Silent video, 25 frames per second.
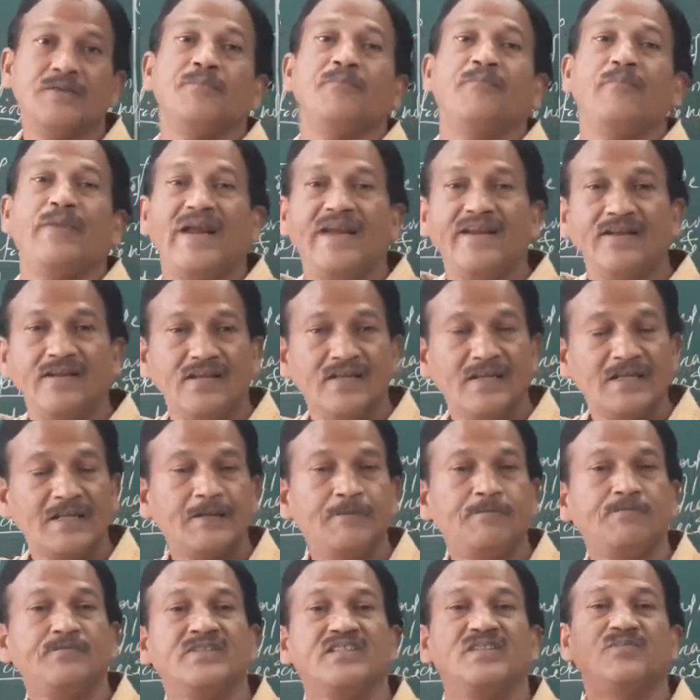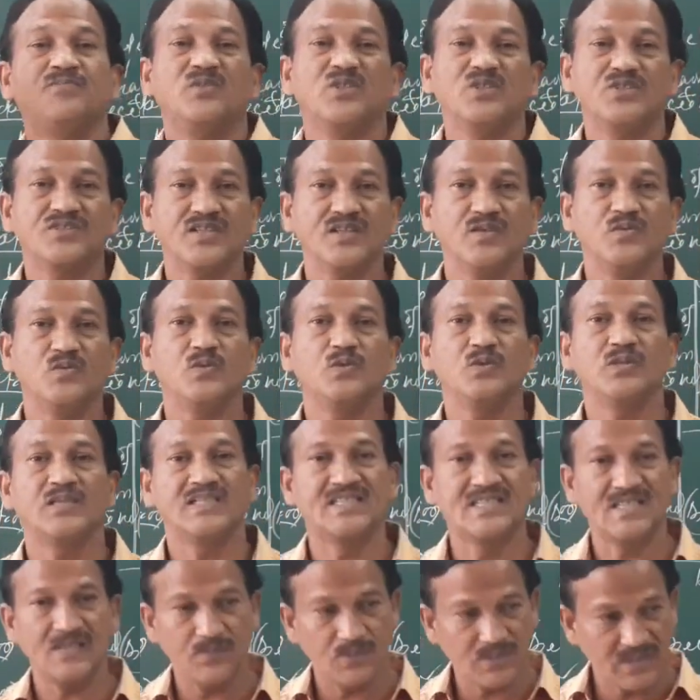pay, the person who
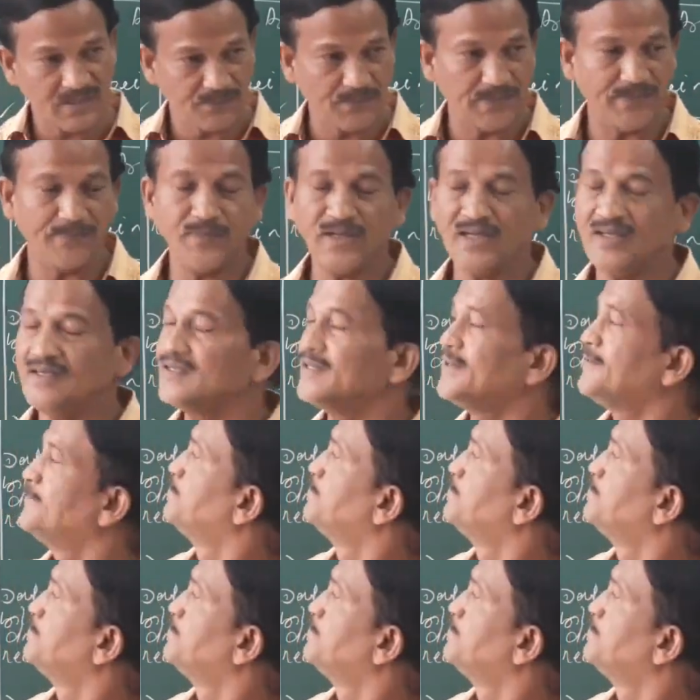receives the payment,